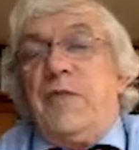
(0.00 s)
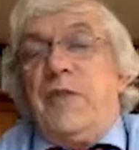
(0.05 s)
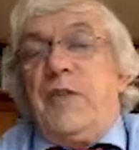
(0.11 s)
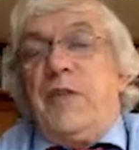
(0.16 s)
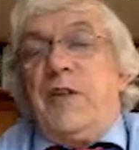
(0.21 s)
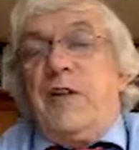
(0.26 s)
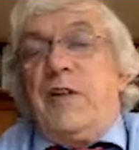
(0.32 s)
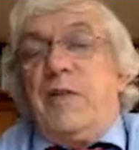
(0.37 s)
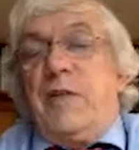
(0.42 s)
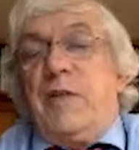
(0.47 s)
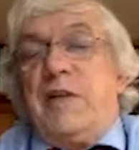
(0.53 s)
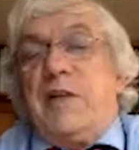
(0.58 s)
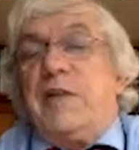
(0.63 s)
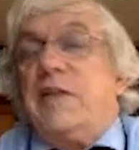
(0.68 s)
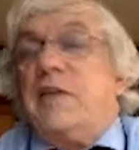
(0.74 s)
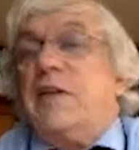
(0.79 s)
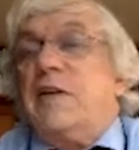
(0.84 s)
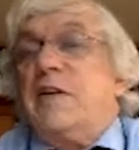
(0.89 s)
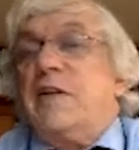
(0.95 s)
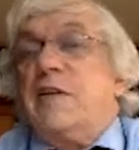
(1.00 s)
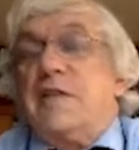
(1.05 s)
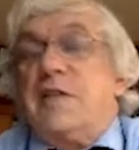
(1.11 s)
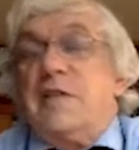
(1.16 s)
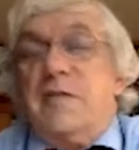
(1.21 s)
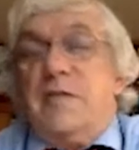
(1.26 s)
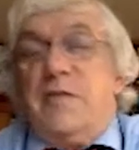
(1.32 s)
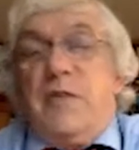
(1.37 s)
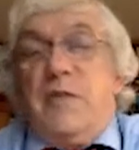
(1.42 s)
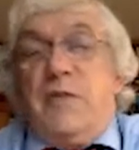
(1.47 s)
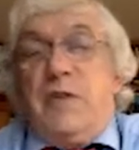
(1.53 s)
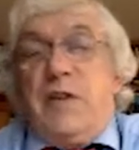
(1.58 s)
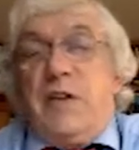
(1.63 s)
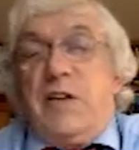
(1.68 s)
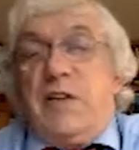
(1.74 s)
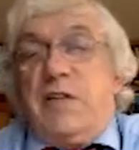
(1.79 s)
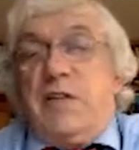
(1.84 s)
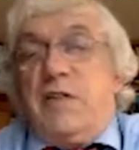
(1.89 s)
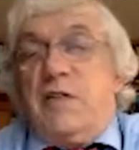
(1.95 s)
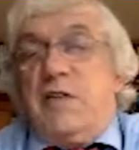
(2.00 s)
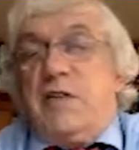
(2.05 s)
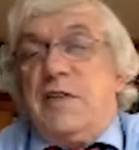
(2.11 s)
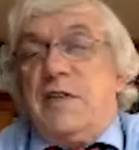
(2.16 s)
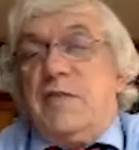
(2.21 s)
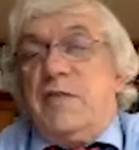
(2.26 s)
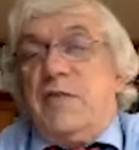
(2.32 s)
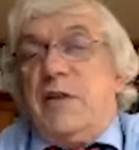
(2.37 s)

The question then is, what are the costs and